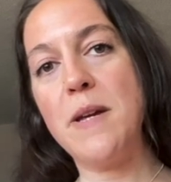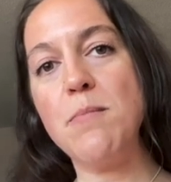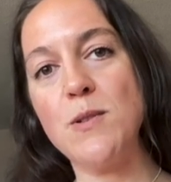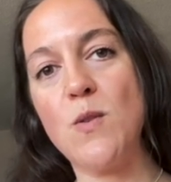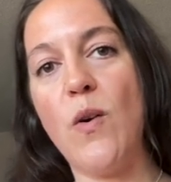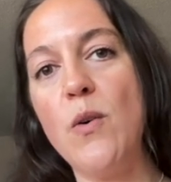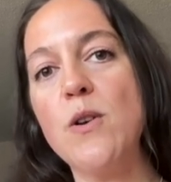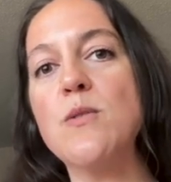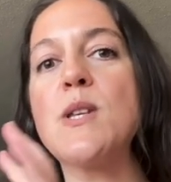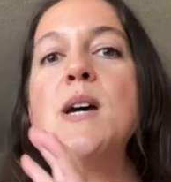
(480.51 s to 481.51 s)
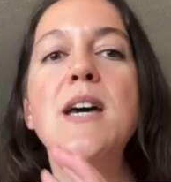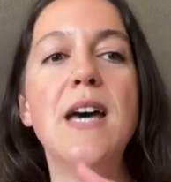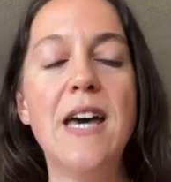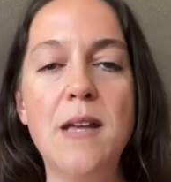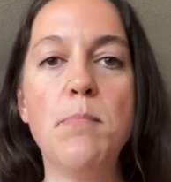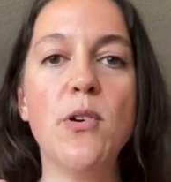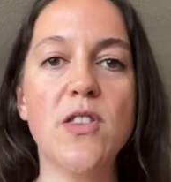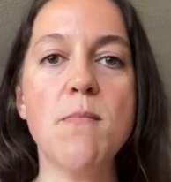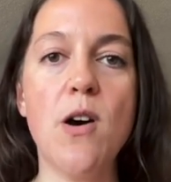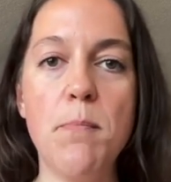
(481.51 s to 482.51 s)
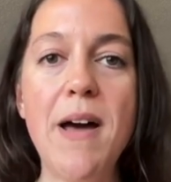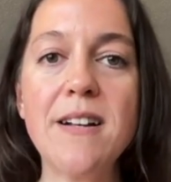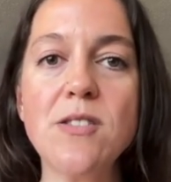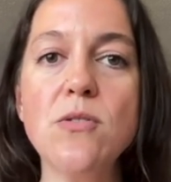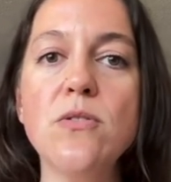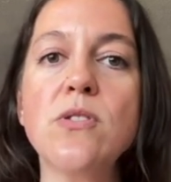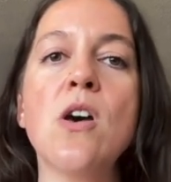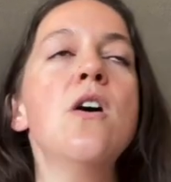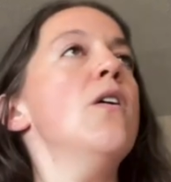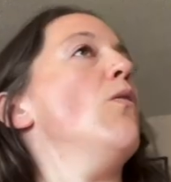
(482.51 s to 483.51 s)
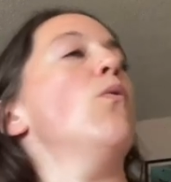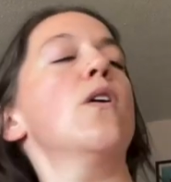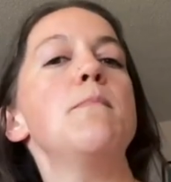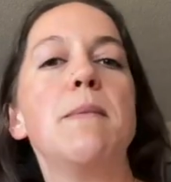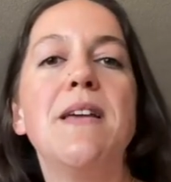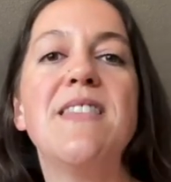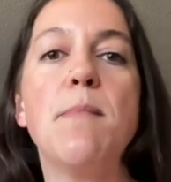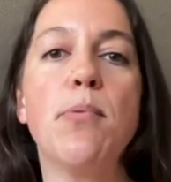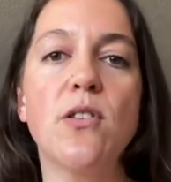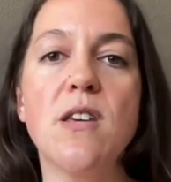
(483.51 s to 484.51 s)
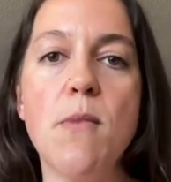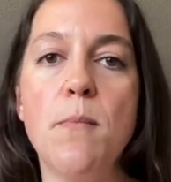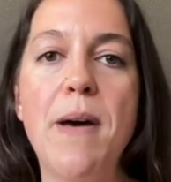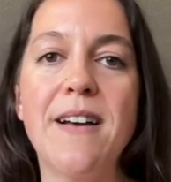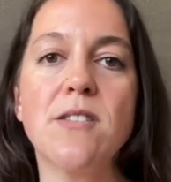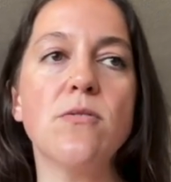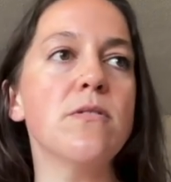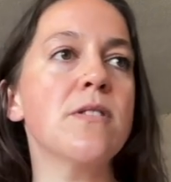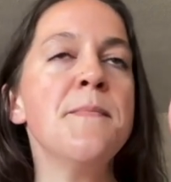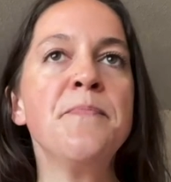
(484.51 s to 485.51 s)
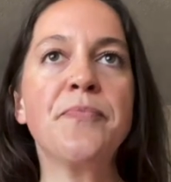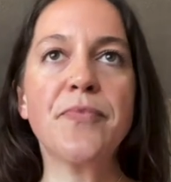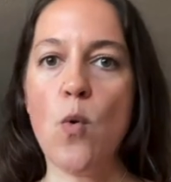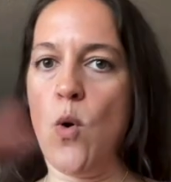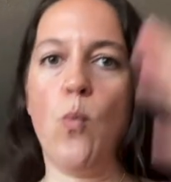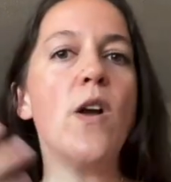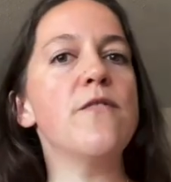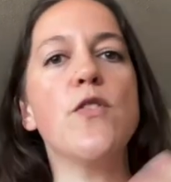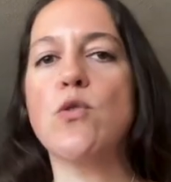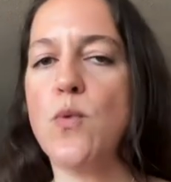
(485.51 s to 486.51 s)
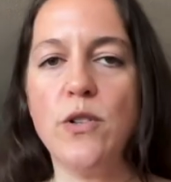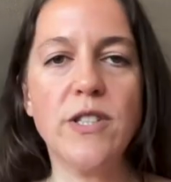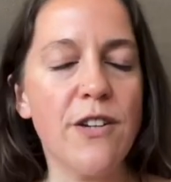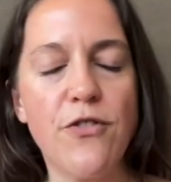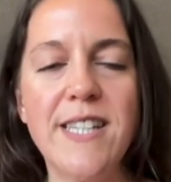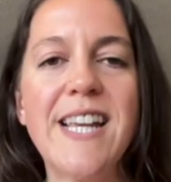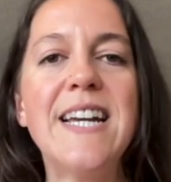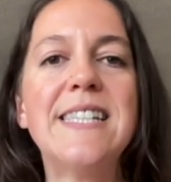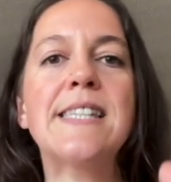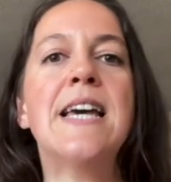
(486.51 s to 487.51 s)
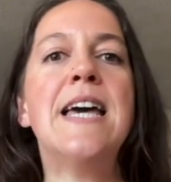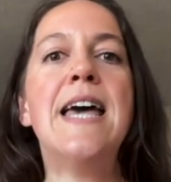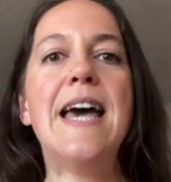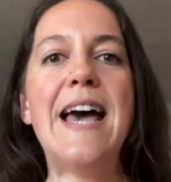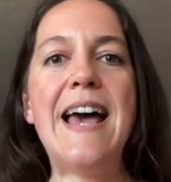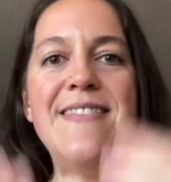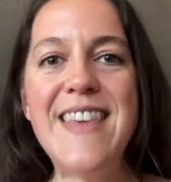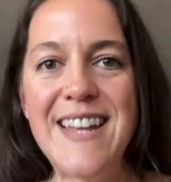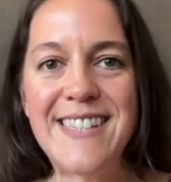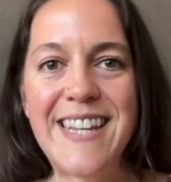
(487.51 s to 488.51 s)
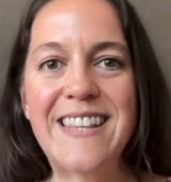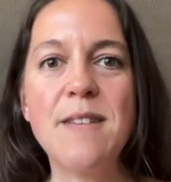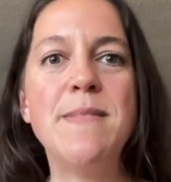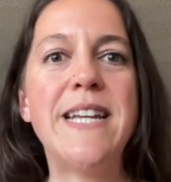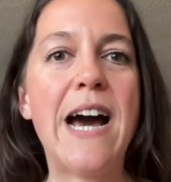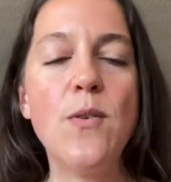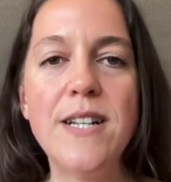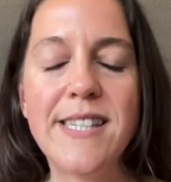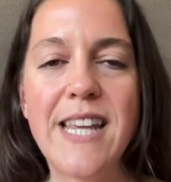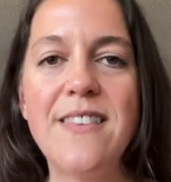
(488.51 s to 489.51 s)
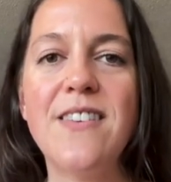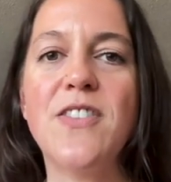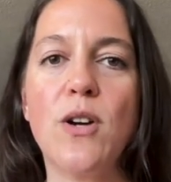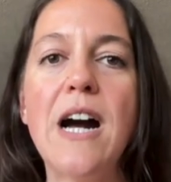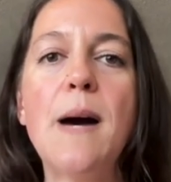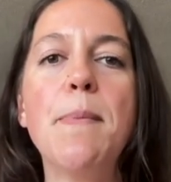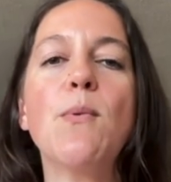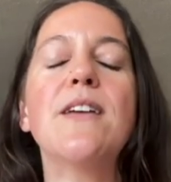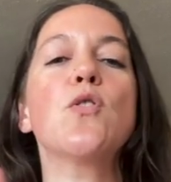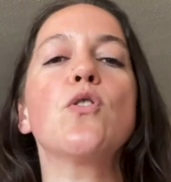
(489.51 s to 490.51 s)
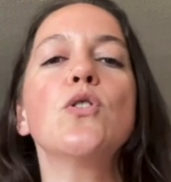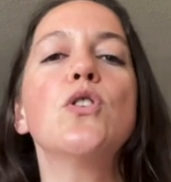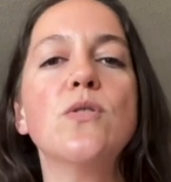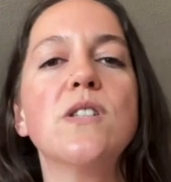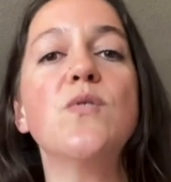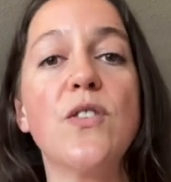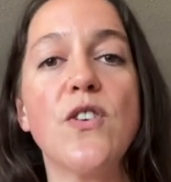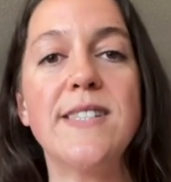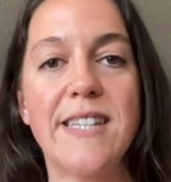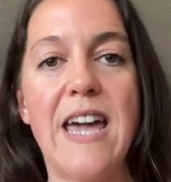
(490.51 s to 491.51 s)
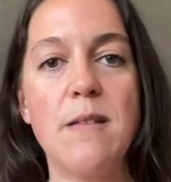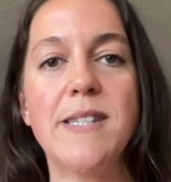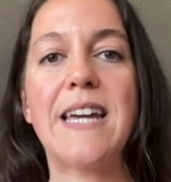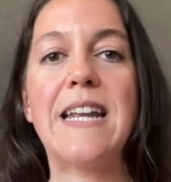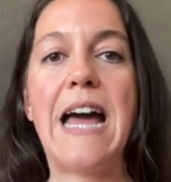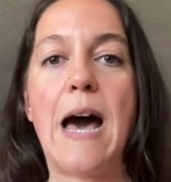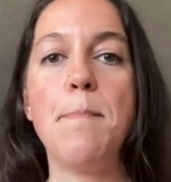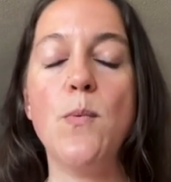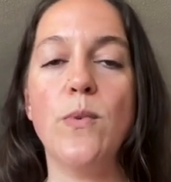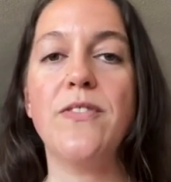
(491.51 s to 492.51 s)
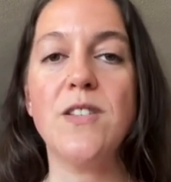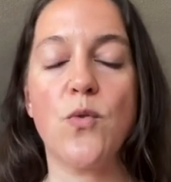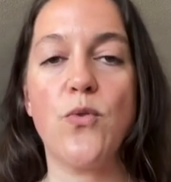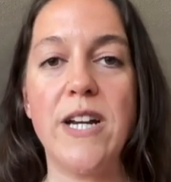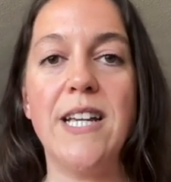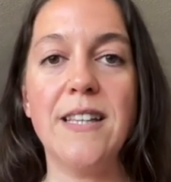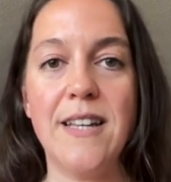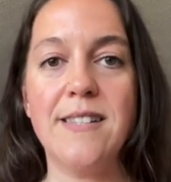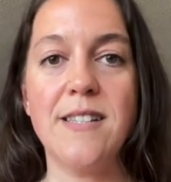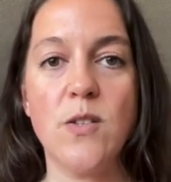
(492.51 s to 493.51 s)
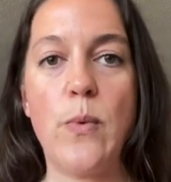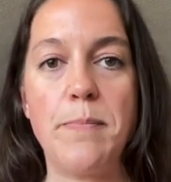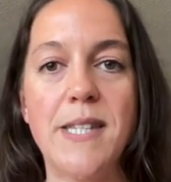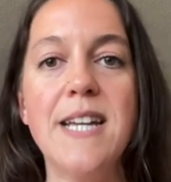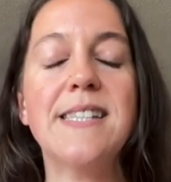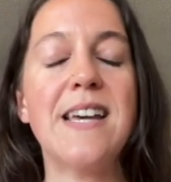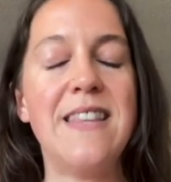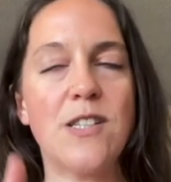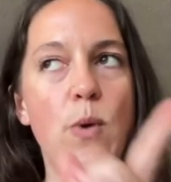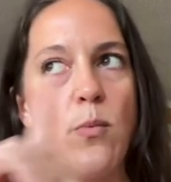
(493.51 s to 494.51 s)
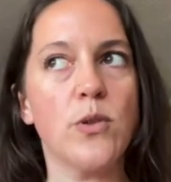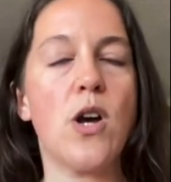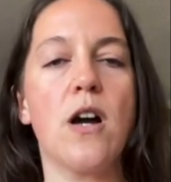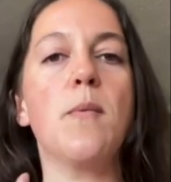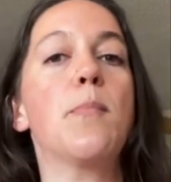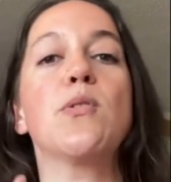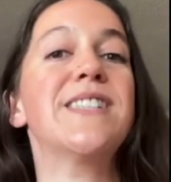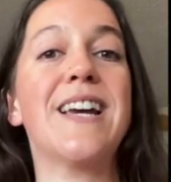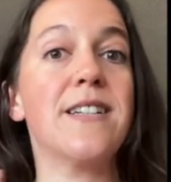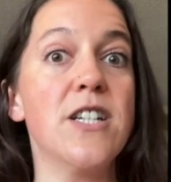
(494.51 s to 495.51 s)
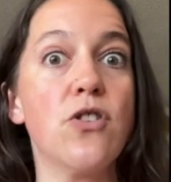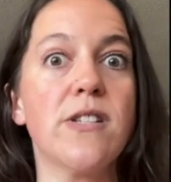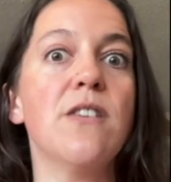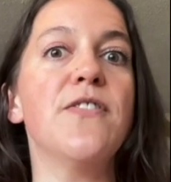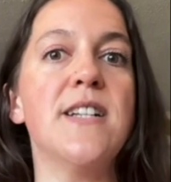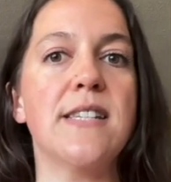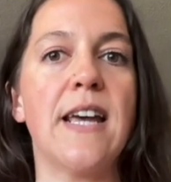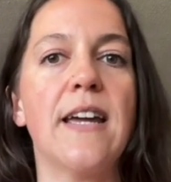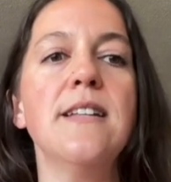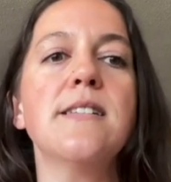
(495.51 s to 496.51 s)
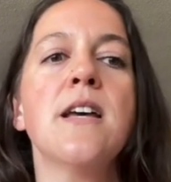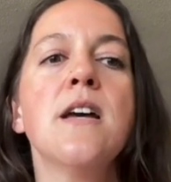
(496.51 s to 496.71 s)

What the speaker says: people's photos and put them on Pexels, or maybe they put them on Pexels or one of those royalty-free sites and then take them down and say that they're copyright. There are loads of different scams that can happen with these free licensed websites, and that's why we'll talk about protecting yourself in a second.